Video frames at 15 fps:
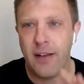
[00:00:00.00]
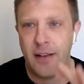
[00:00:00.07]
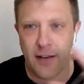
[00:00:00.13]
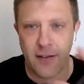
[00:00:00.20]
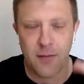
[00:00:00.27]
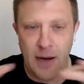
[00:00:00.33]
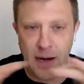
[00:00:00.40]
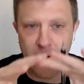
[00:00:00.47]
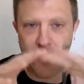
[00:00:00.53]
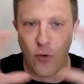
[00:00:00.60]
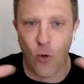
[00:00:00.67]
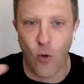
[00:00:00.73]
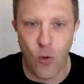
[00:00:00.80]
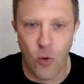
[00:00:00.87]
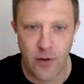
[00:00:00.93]
Doesn't matter. It's
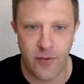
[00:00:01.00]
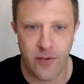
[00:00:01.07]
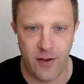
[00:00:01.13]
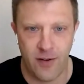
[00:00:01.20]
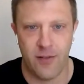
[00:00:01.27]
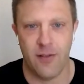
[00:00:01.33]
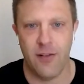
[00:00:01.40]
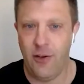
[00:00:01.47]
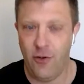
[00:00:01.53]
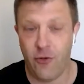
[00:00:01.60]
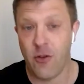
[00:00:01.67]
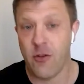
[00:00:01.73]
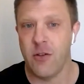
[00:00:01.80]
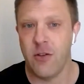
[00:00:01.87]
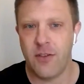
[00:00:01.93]
all considered
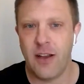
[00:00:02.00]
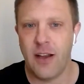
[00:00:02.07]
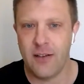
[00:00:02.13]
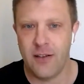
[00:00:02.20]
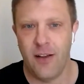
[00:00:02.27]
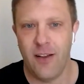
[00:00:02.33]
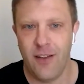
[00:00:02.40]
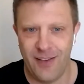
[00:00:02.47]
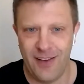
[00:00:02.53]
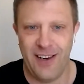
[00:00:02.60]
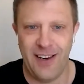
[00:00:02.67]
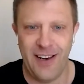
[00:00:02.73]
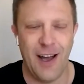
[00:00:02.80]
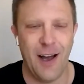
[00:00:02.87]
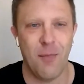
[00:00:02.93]
insurance under
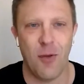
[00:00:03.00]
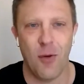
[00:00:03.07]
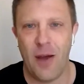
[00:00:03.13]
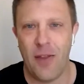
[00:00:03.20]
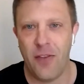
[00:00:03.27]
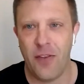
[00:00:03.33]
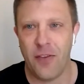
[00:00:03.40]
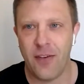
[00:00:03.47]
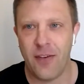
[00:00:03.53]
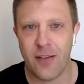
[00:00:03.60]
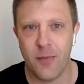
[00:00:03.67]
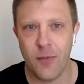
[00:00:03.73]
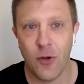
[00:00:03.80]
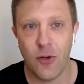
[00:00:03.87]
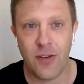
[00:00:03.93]
the way that the
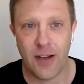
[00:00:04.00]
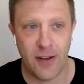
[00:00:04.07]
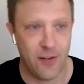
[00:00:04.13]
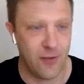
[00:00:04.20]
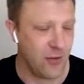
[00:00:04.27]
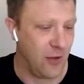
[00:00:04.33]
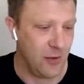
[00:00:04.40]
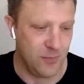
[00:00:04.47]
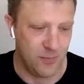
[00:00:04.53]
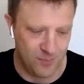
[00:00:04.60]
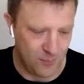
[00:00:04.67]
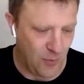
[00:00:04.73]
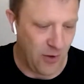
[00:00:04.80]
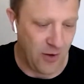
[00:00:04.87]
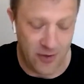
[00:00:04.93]
system looks at it. So
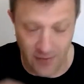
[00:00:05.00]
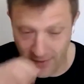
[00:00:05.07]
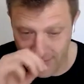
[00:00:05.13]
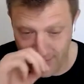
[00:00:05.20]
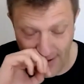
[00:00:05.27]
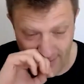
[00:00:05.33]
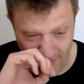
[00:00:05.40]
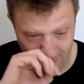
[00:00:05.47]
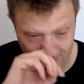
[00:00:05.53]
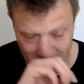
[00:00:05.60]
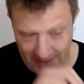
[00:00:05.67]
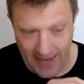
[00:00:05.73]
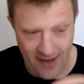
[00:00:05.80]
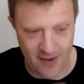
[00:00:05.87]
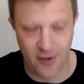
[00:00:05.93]
whether you're in the States or
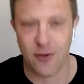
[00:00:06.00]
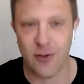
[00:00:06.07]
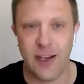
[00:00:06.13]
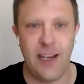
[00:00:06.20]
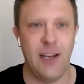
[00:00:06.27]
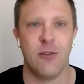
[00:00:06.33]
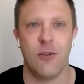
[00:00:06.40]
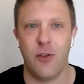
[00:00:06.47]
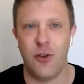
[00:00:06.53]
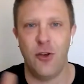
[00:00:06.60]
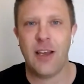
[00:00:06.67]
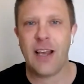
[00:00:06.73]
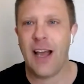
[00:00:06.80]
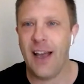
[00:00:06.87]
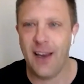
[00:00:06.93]
Canada or here or the
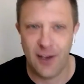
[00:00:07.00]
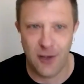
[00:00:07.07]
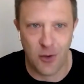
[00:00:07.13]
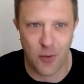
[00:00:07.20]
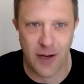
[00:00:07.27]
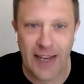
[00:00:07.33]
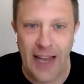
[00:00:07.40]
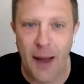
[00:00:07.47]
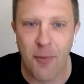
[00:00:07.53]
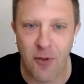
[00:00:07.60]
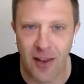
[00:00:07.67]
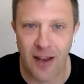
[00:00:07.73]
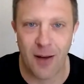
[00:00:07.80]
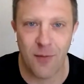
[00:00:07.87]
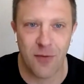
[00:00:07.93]
UK, and you want to capture
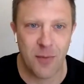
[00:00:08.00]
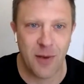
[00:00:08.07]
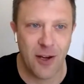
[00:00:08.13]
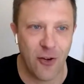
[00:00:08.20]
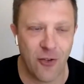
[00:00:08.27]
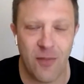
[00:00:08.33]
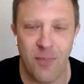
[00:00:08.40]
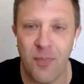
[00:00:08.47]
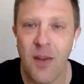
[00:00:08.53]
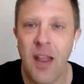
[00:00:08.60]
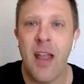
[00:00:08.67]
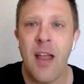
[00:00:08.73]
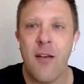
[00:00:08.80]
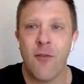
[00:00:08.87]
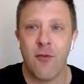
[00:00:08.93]
that information
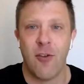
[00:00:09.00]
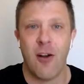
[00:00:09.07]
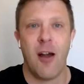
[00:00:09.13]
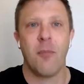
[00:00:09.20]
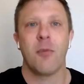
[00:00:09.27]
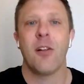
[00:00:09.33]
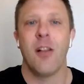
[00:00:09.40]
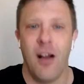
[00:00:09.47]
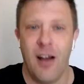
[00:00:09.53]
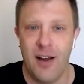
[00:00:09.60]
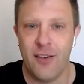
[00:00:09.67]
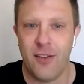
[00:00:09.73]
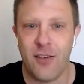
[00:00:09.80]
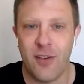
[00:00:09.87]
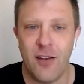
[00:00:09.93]
from
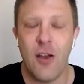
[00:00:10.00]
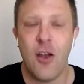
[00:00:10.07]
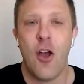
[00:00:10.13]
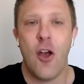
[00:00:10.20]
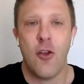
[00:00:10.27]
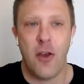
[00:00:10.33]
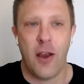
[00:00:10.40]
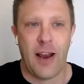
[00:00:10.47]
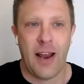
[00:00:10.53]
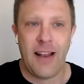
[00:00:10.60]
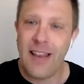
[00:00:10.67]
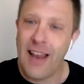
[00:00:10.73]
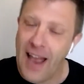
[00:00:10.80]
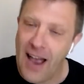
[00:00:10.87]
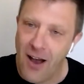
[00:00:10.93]
clients, you can
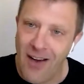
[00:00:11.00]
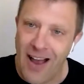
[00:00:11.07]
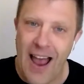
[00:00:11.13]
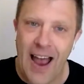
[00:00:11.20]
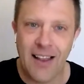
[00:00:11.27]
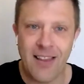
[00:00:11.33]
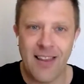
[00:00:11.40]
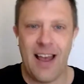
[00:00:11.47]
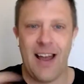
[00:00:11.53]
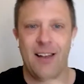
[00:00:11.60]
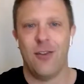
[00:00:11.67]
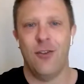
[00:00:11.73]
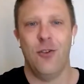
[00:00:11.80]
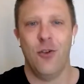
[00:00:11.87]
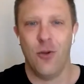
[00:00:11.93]
now add that
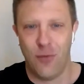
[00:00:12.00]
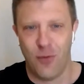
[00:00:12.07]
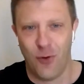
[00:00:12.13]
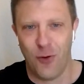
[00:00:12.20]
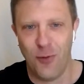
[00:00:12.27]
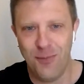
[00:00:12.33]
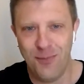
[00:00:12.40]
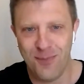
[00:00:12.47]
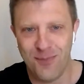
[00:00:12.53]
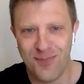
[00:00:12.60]
to your form,